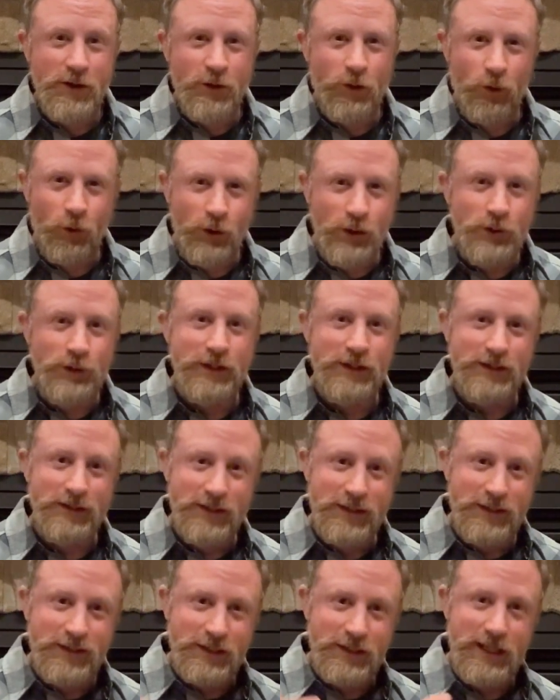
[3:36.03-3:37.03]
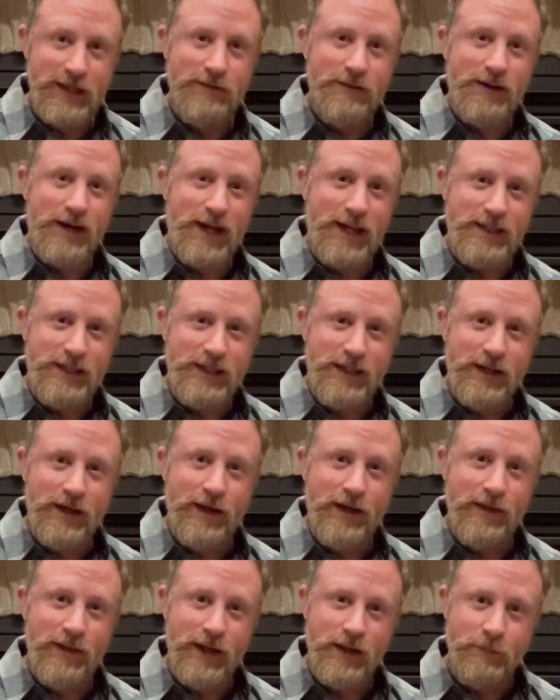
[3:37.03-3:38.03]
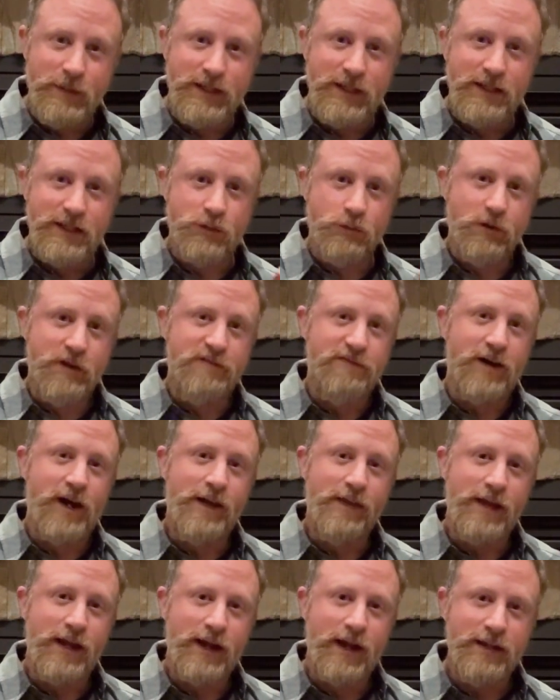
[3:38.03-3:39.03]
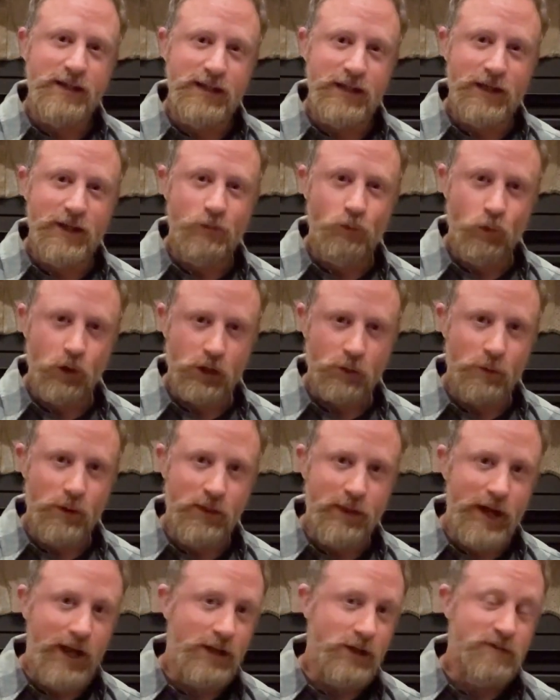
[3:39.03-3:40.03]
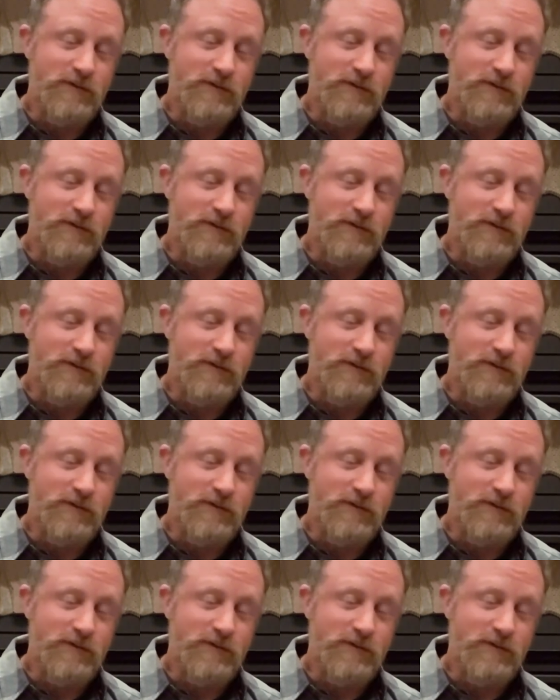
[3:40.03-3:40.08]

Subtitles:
or you can give it an idea and then begin to refine that idea and work with that.